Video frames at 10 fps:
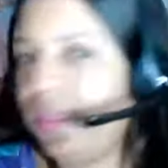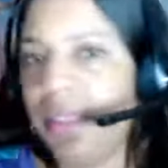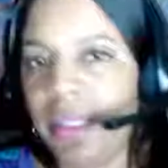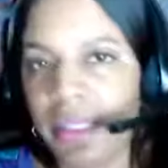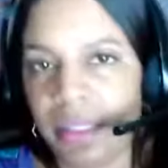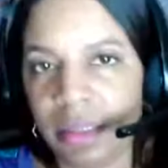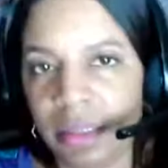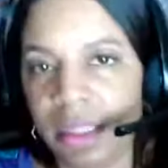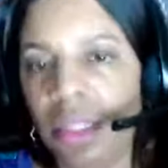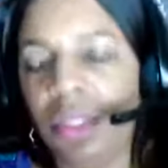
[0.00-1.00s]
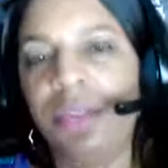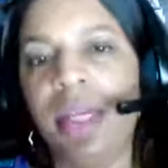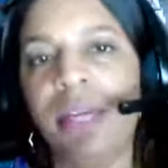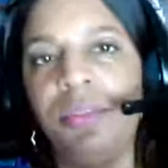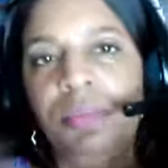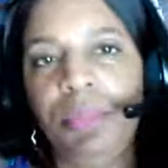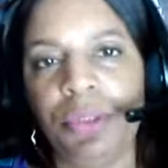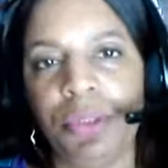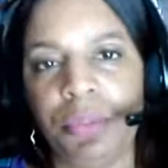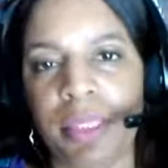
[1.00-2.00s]
then you have to
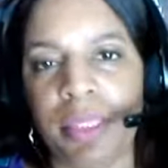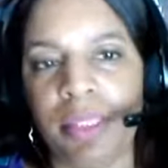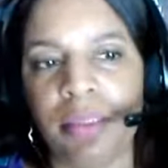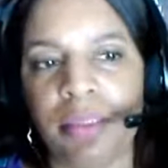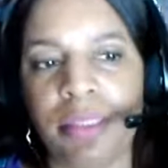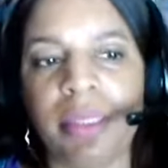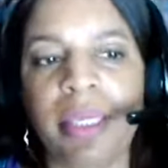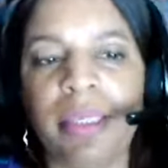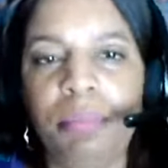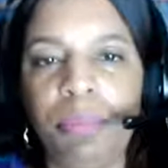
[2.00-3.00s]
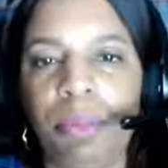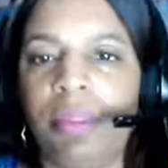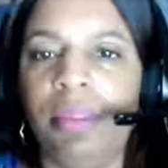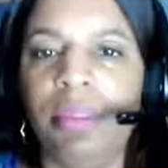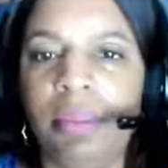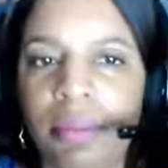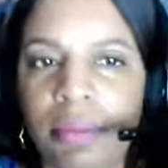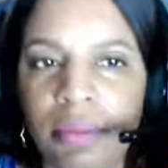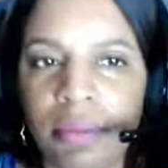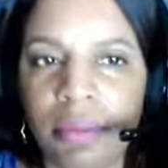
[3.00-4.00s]
build your pages. It's like a book.
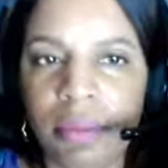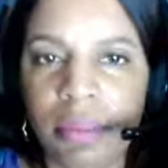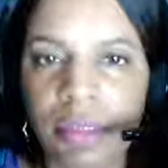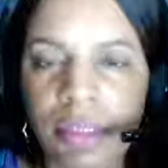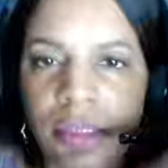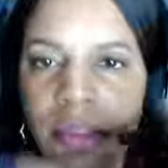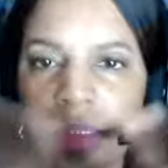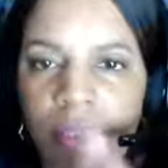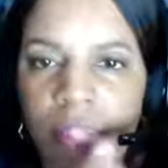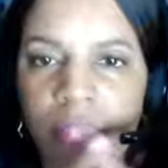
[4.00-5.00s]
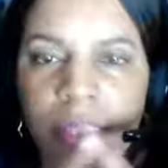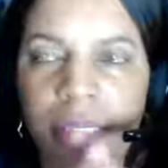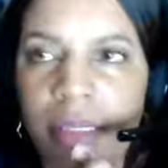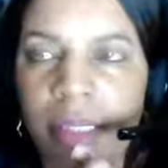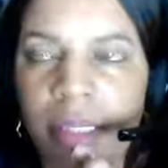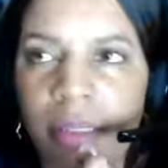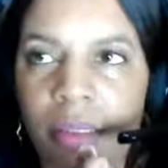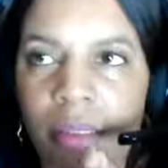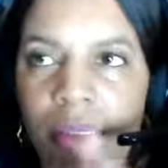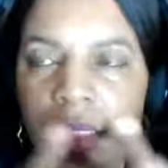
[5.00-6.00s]
This is it's like
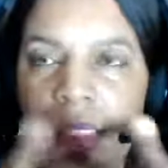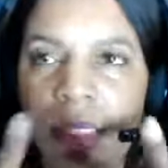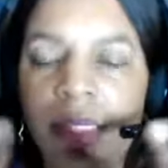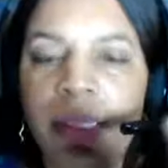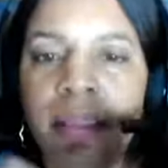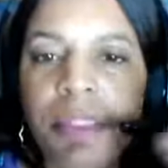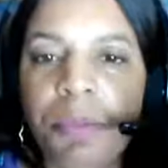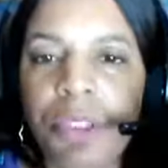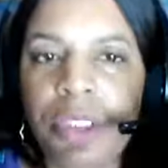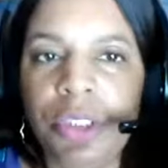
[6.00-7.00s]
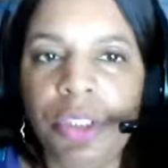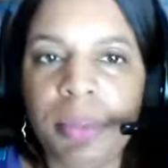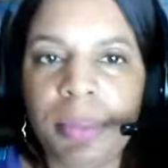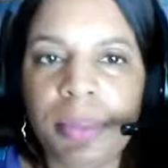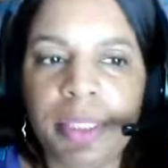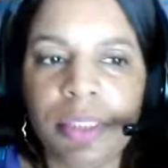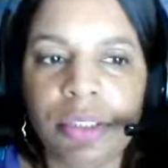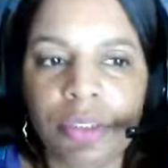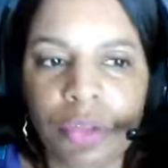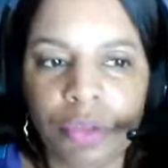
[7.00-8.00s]
a, let's pretend your website
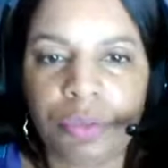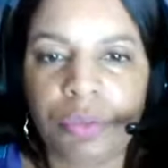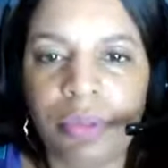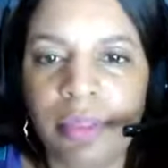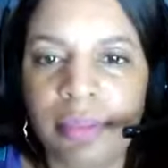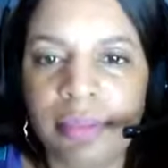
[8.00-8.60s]
is a storefront.